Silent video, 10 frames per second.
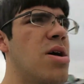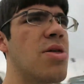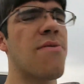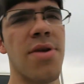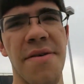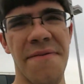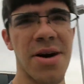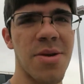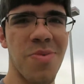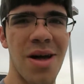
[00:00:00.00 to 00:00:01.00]
They're really
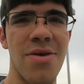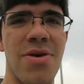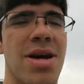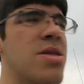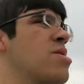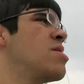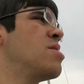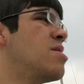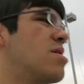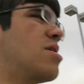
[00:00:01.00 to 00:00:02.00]
fun to play with.
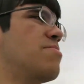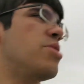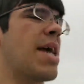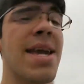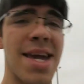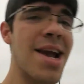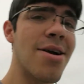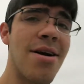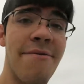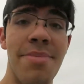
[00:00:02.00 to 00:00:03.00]
You take
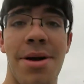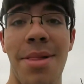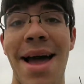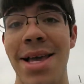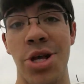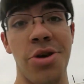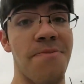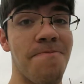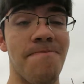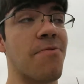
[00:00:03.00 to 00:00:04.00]
care of them, they'll last you
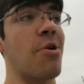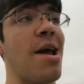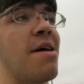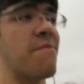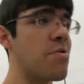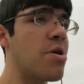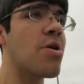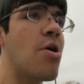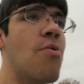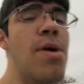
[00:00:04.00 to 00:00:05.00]
forever. They'll
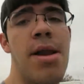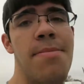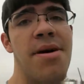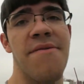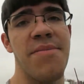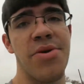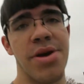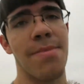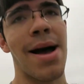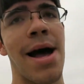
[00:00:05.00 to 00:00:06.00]
go well above
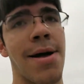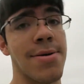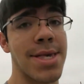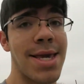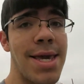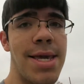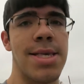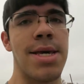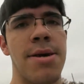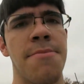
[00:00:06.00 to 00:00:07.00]
1,000,000 miles
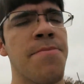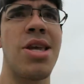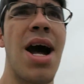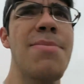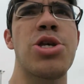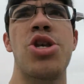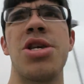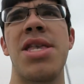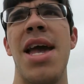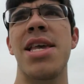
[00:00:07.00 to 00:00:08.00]
easy. Thomas
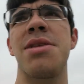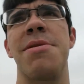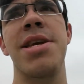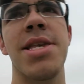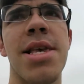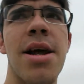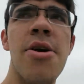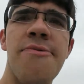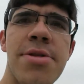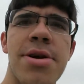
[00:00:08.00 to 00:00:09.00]
just texted me. He said
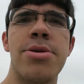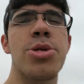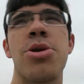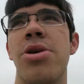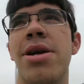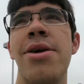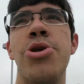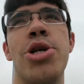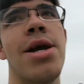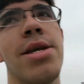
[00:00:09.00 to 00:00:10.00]
hopefully they're gonna start
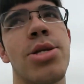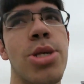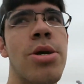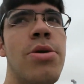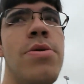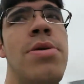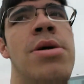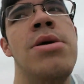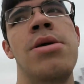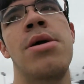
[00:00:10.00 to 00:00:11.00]
negotiating soon
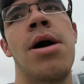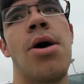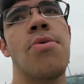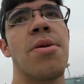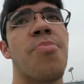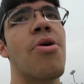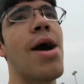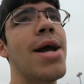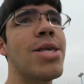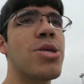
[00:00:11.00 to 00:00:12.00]
on the
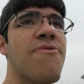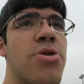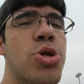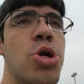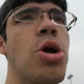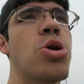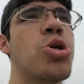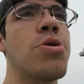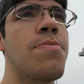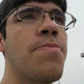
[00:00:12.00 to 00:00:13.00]
price for the
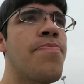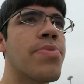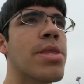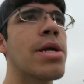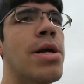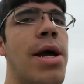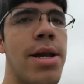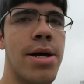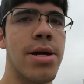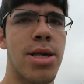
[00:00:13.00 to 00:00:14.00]
Charger,
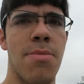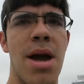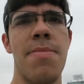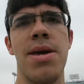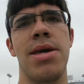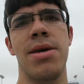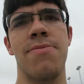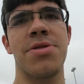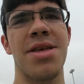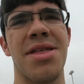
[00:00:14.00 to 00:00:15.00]
and so maybe
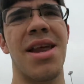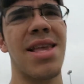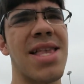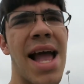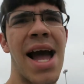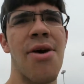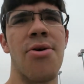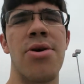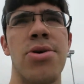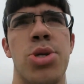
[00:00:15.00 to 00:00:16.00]
within the next
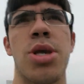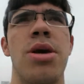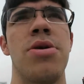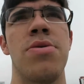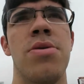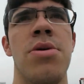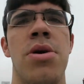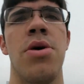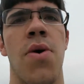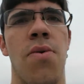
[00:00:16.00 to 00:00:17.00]
hour or so
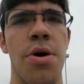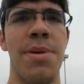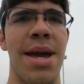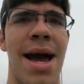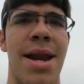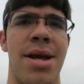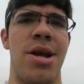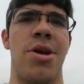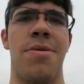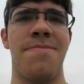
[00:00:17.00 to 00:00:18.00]
we'll be out of
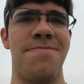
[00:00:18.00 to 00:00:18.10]
here.